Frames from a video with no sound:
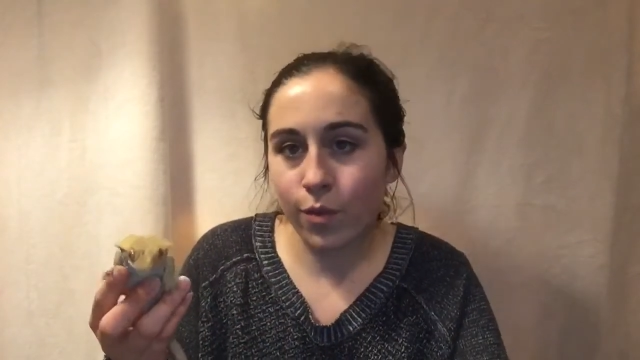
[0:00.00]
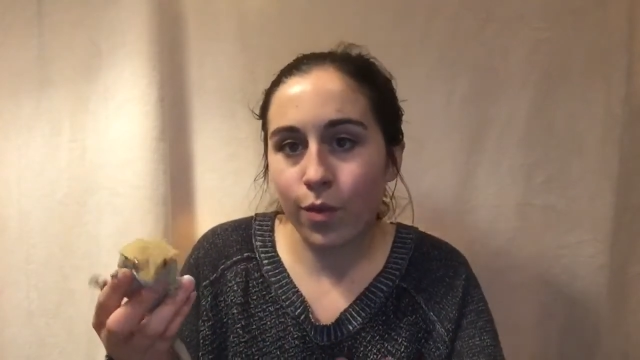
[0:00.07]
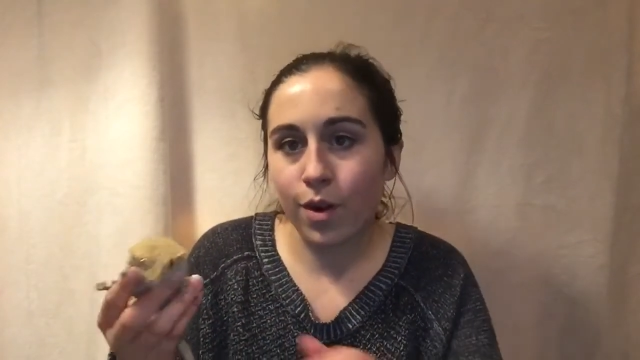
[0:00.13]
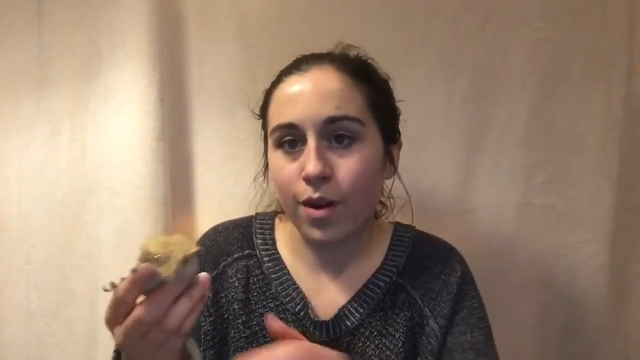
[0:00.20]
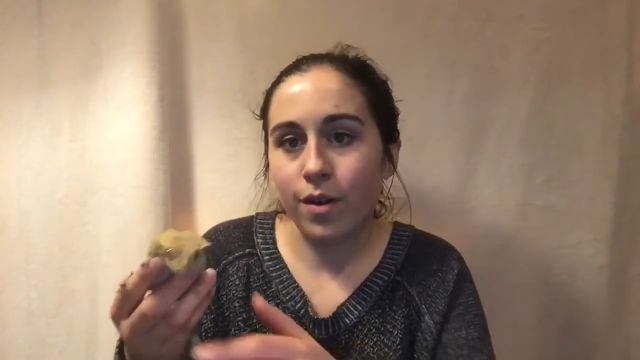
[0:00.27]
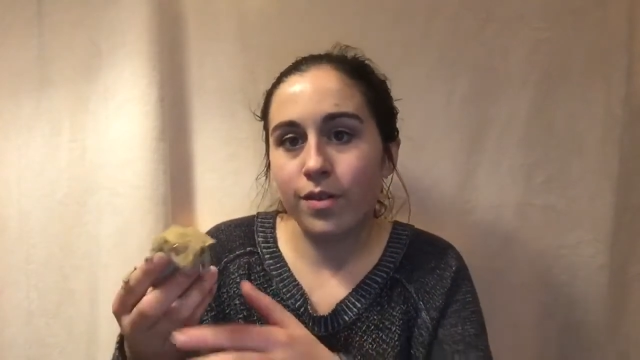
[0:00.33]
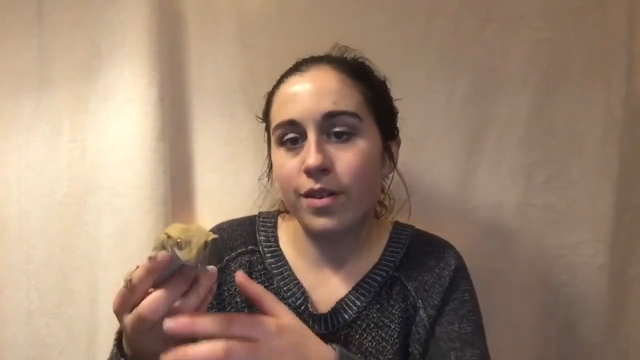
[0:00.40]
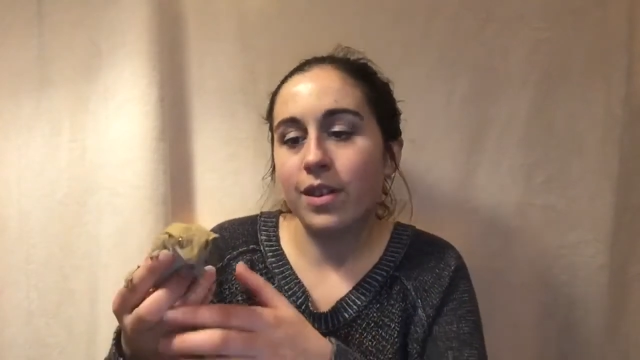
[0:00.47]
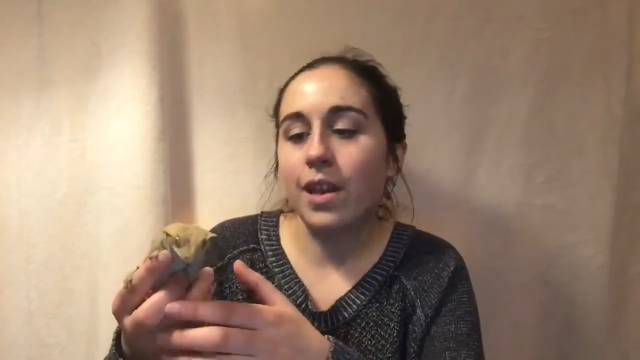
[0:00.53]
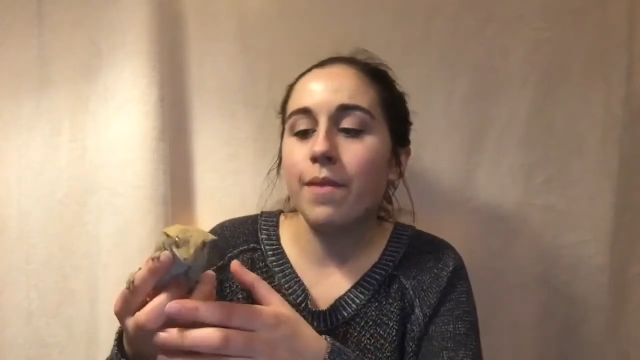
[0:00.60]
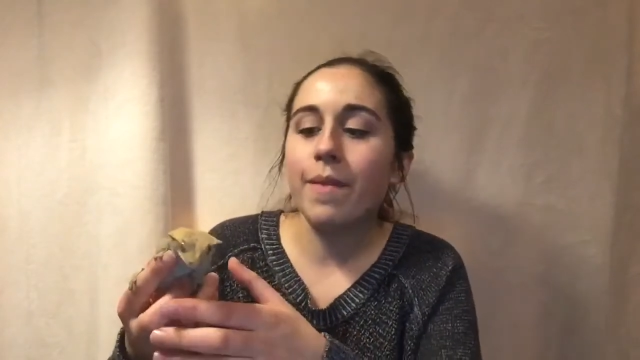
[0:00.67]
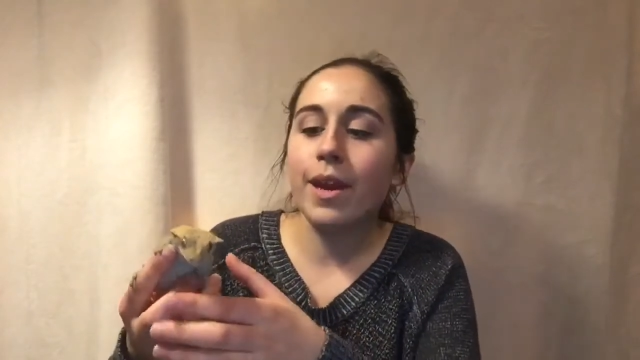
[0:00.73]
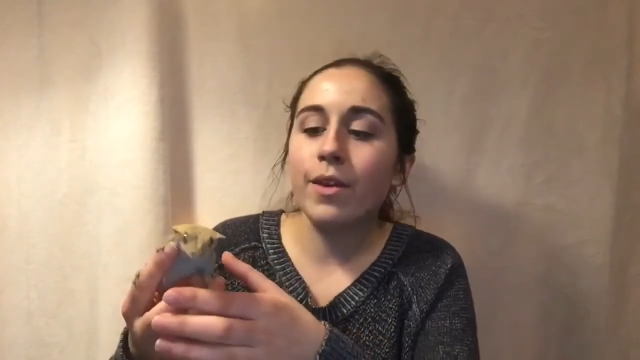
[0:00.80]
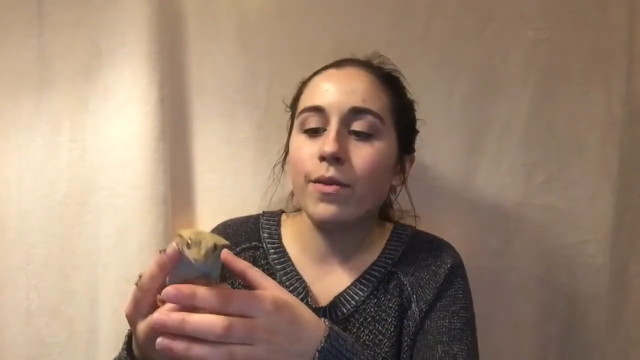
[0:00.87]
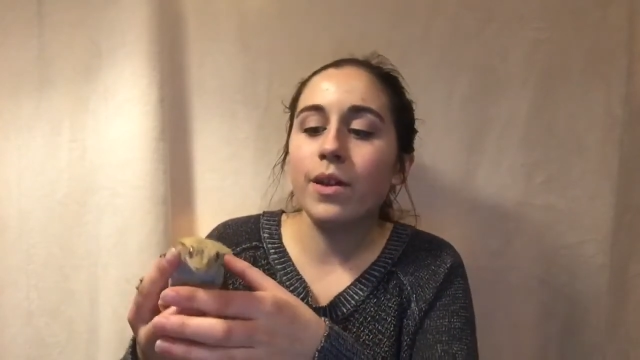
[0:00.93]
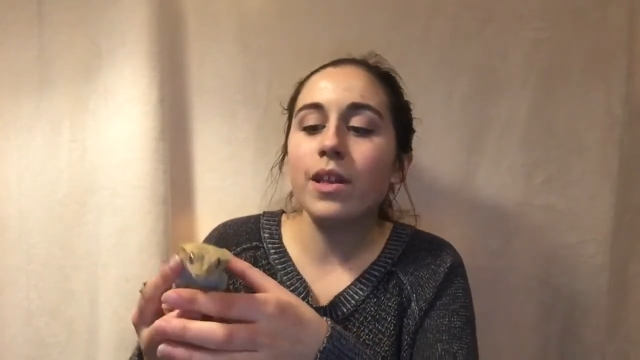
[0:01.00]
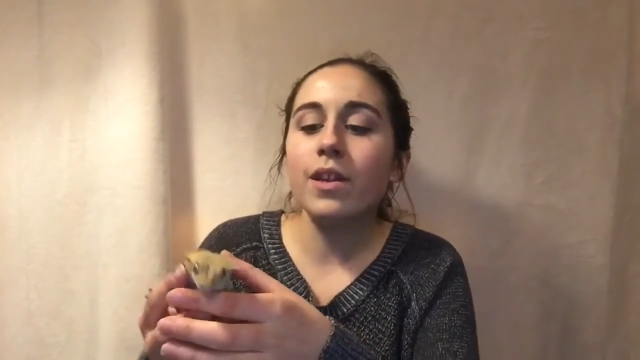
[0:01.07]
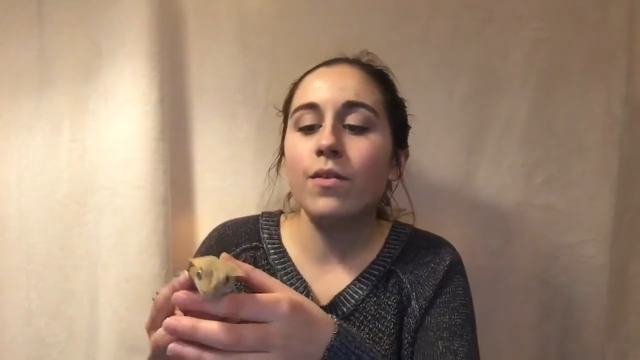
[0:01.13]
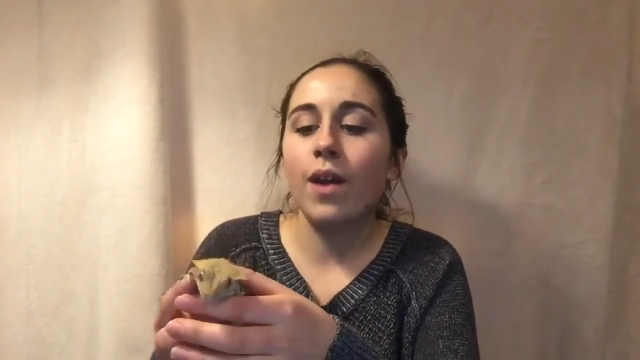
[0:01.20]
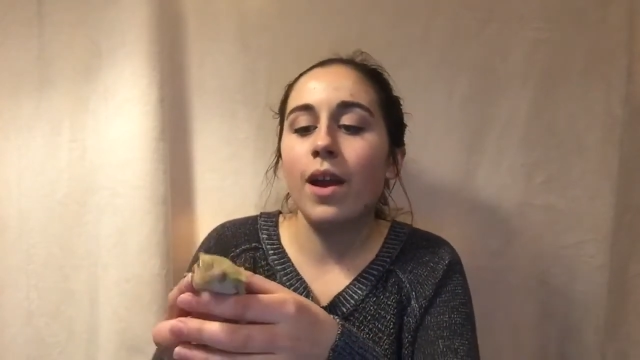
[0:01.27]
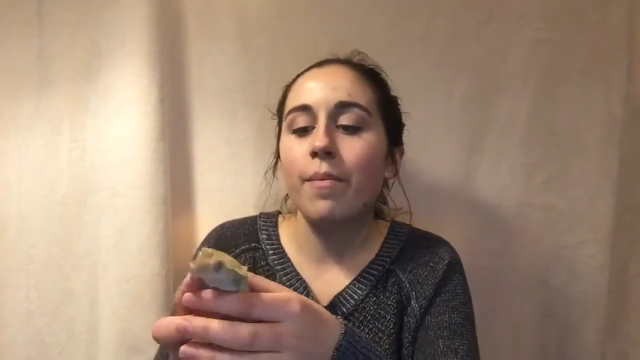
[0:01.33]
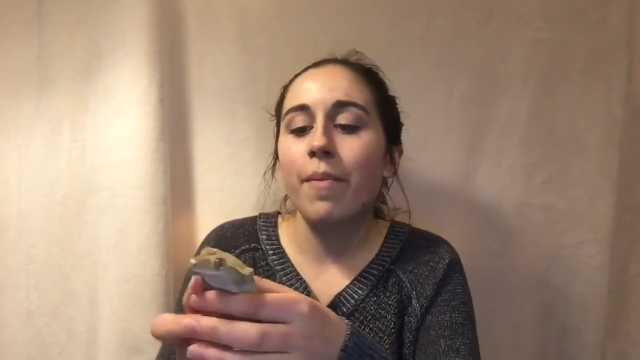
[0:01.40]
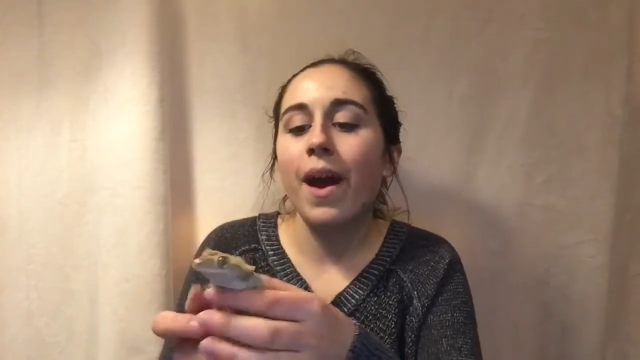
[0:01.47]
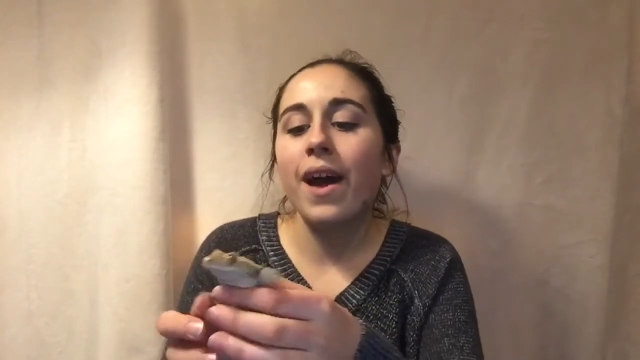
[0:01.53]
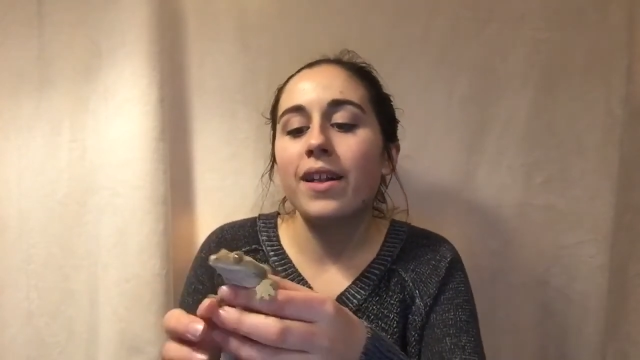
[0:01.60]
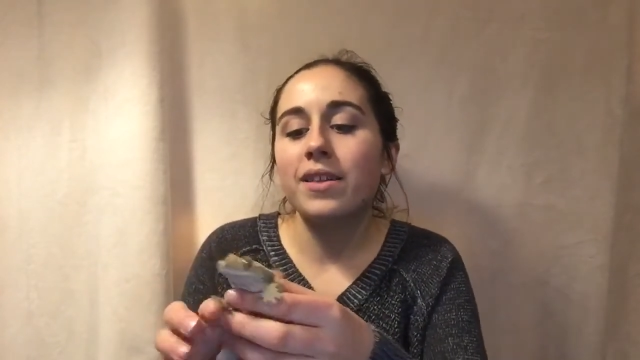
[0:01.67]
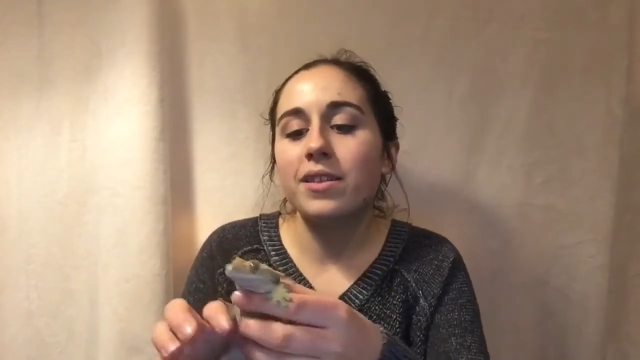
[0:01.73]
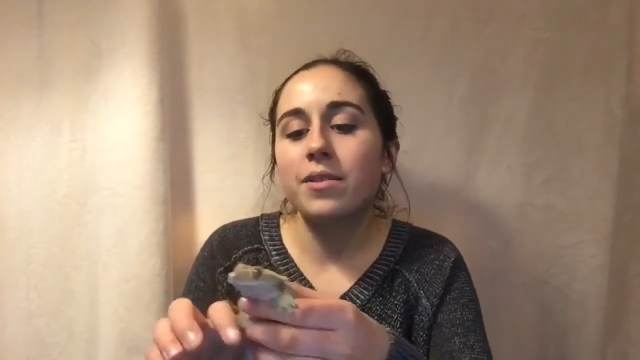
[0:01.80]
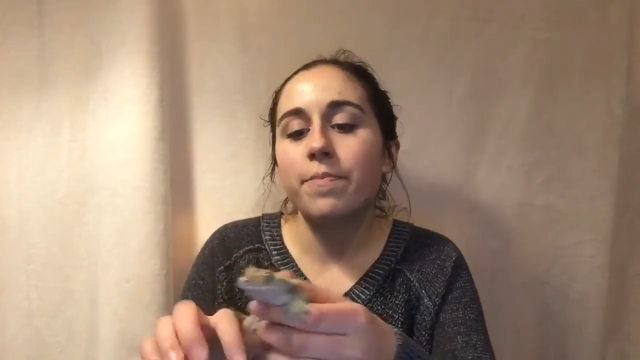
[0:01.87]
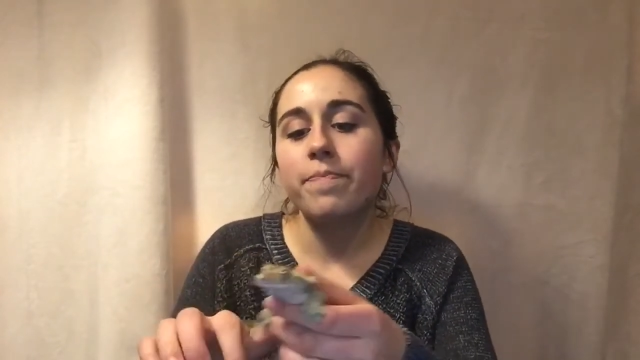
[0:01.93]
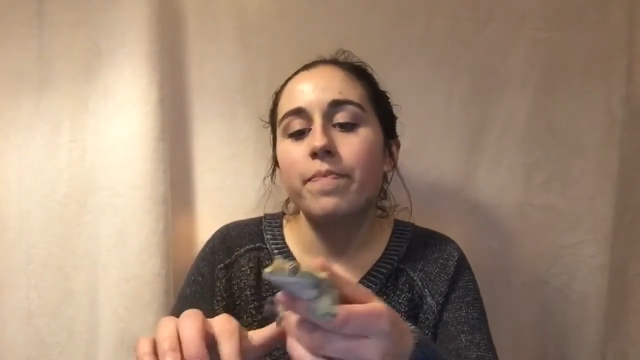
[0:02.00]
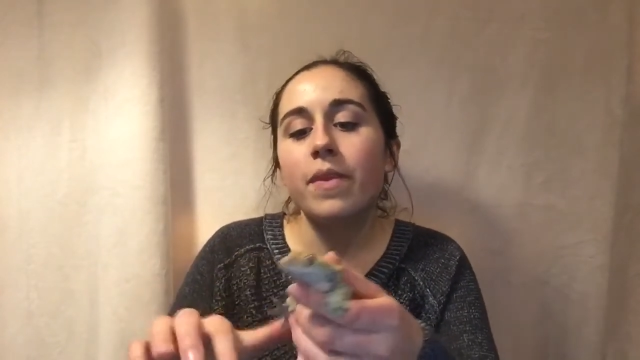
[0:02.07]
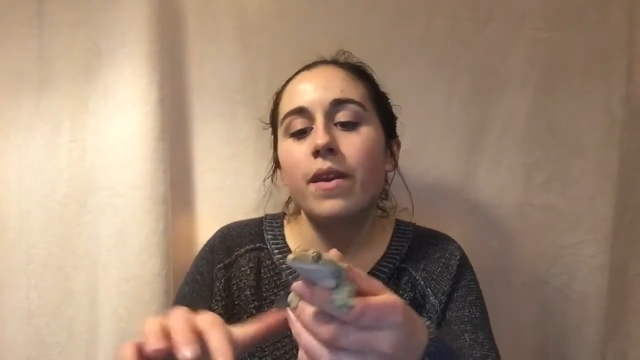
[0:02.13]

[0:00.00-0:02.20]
world and they make really great pets.